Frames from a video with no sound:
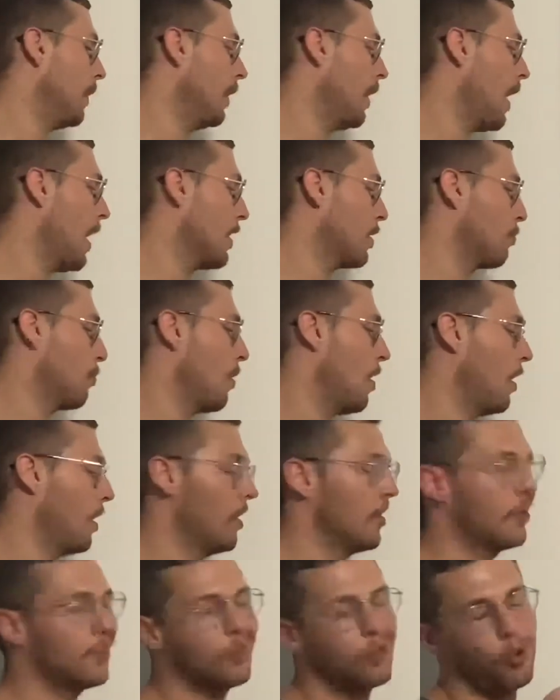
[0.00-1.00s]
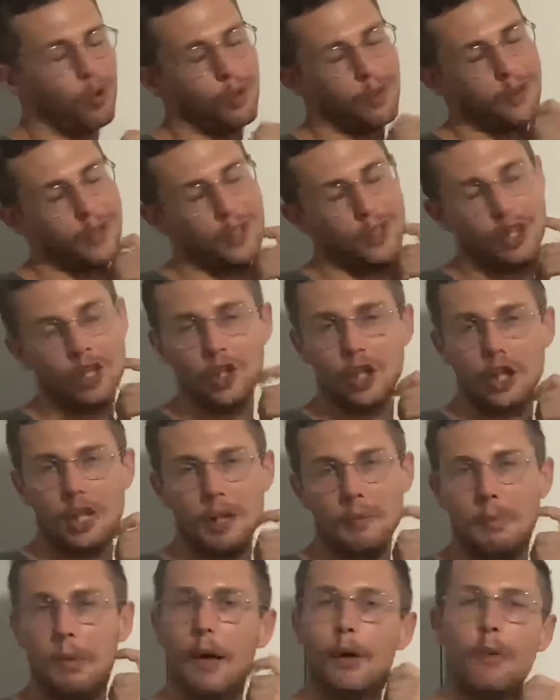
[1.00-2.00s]
Last one is sort of
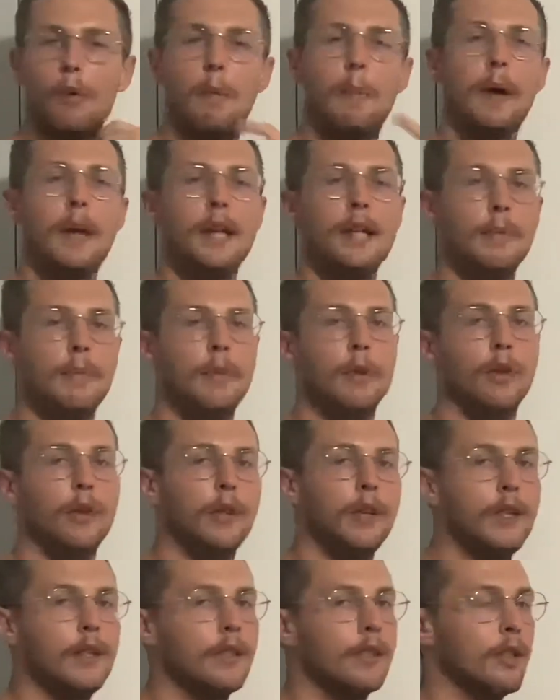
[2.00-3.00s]
conditioning, but repeatability.